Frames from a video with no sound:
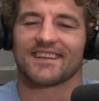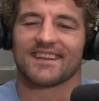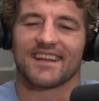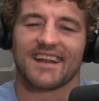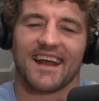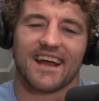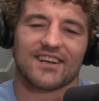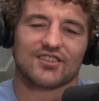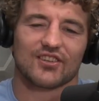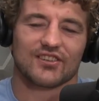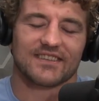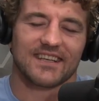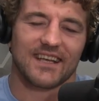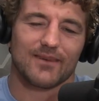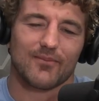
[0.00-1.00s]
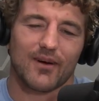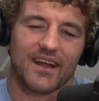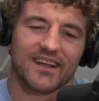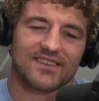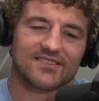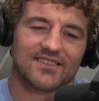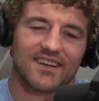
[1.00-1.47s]
to the national team
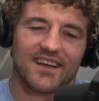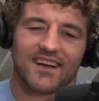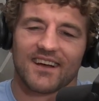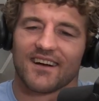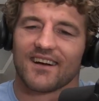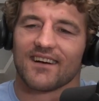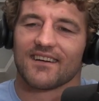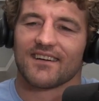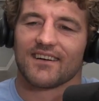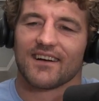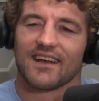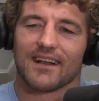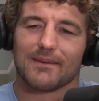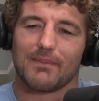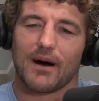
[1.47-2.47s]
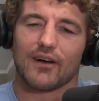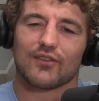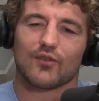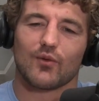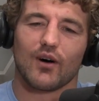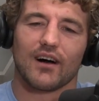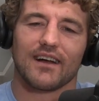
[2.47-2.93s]
race in
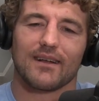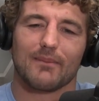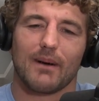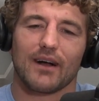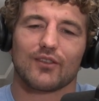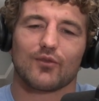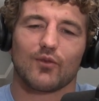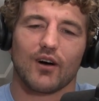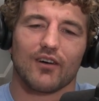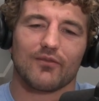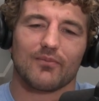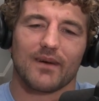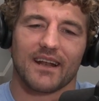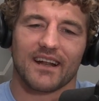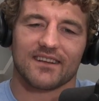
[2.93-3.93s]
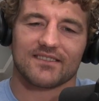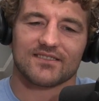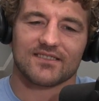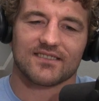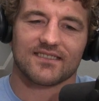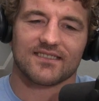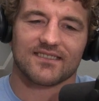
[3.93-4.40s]
about 12 in about 12
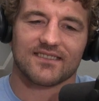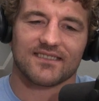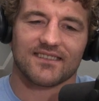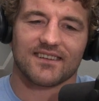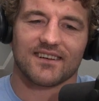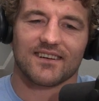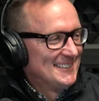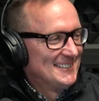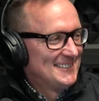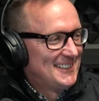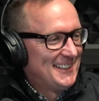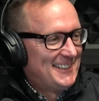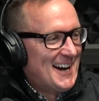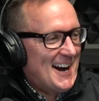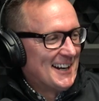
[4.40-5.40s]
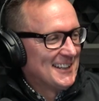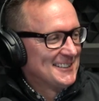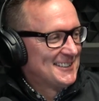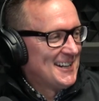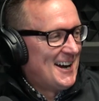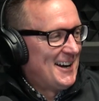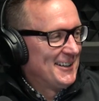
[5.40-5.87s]
minutes. Yeah. Wow. To
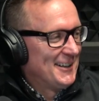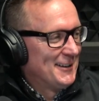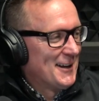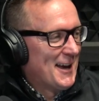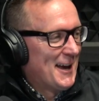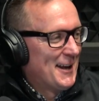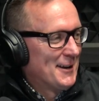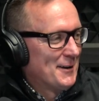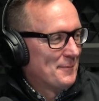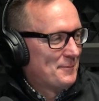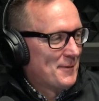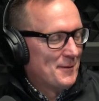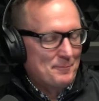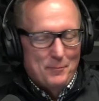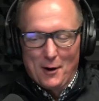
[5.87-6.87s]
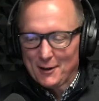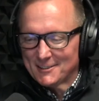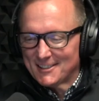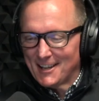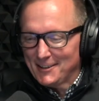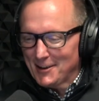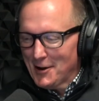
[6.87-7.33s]
Dagestan hey, we need and, uh, and
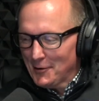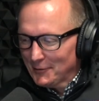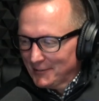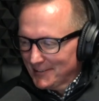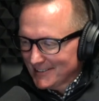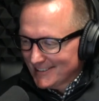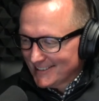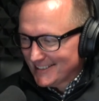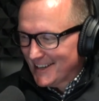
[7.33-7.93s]
parts of And Dagestan.